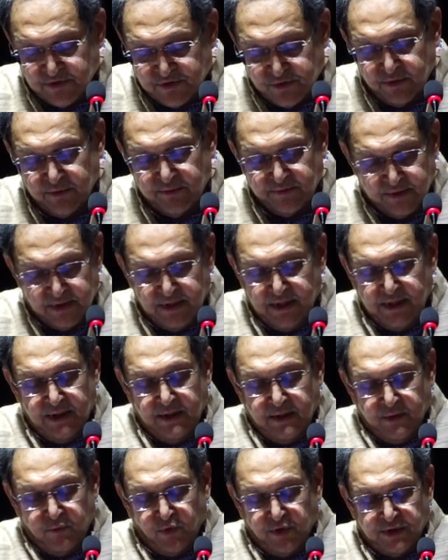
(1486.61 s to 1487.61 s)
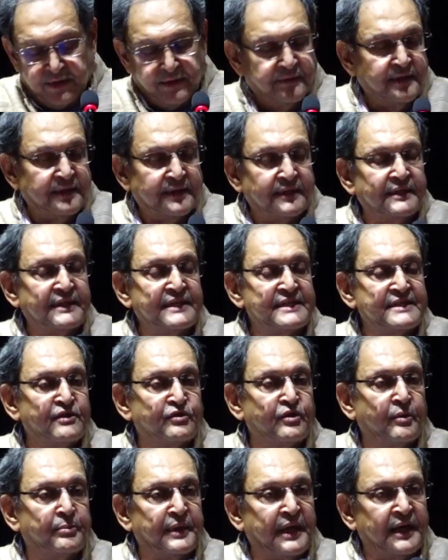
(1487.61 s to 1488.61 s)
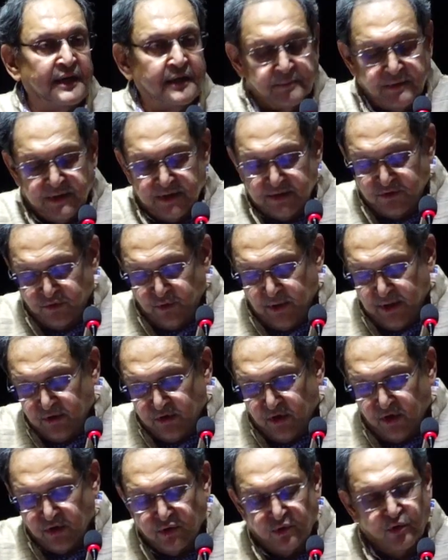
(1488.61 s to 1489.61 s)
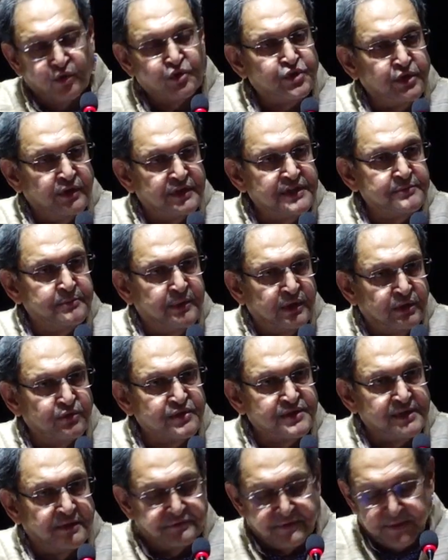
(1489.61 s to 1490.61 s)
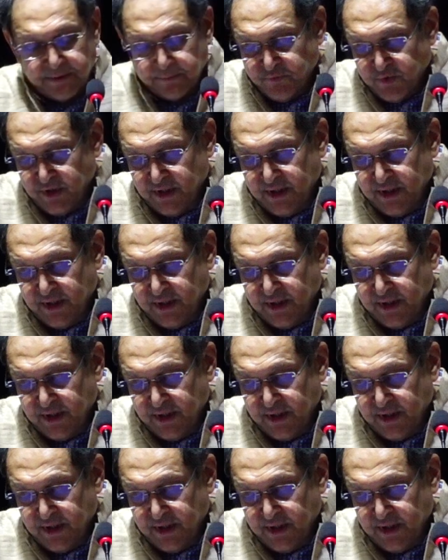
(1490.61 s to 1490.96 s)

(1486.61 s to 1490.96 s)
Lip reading: So whatever is in the prarabdha, you have got no choice but to suffer.